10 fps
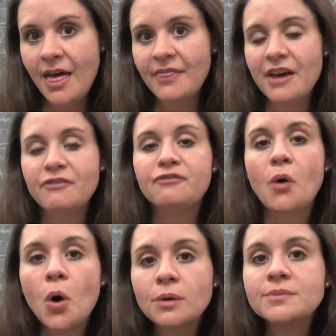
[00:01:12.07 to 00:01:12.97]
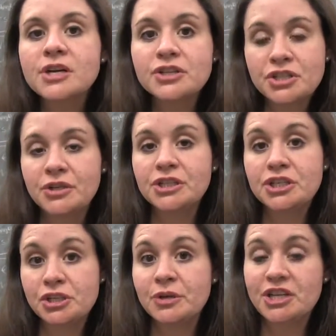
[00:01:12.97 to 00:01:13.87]
that forms our students'
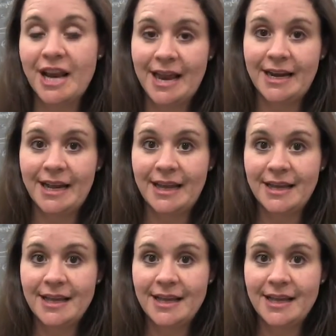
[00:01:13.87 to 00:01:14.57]
Jewish identity.